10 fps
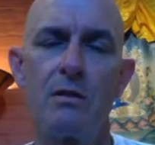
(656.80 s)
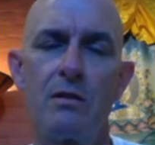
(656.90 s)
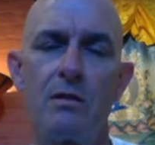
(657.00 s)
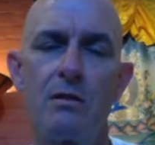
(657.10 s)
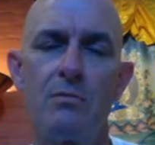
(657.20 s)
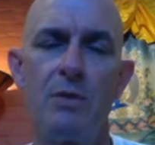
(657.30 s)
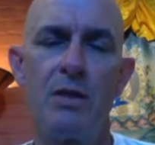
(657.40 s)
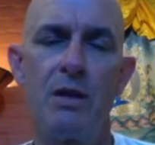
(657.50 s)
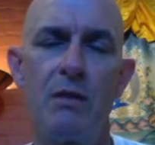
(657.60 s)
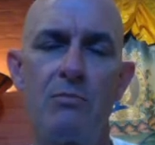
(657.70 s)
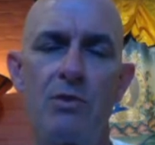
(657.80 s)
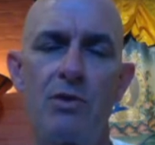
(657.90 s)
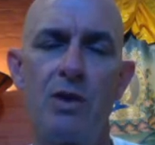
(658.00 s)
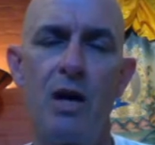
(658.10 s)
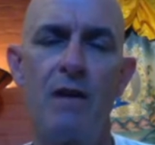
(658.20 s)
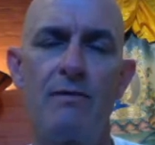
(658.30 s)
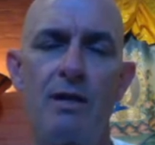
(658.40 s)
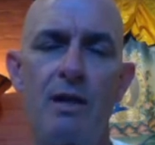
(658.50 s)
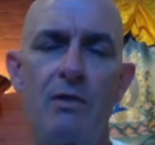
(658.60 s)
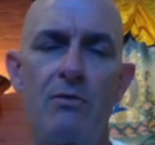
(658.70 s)
to become soft
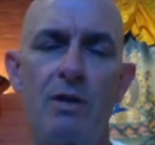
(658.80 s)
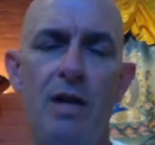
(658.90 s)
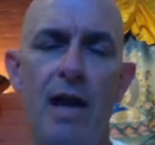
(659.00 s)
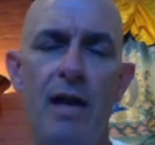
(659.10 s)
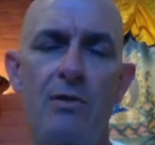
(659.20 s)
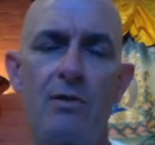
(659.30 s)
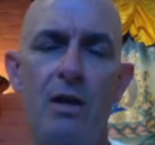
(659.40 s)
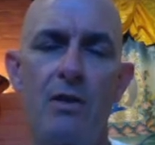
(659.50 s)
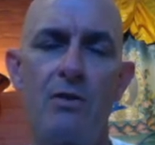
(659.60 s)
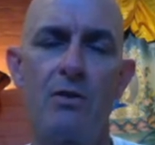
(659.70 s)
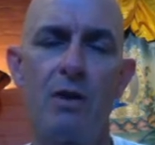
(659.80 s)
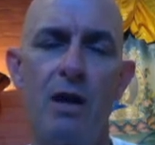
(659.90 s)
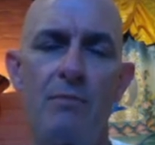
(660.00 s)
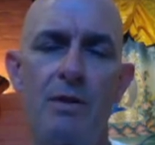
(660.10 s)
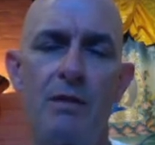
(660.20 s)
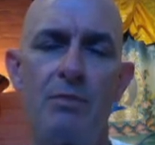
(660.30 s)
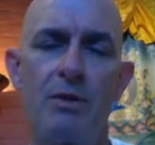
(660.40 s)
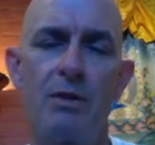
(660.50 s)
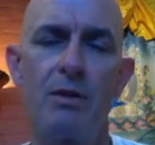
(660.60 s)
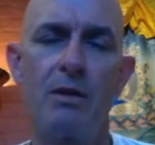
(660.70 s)
and relaxed as you drop
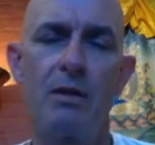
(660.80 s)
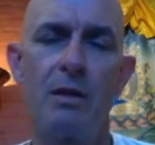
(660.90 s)
deeper and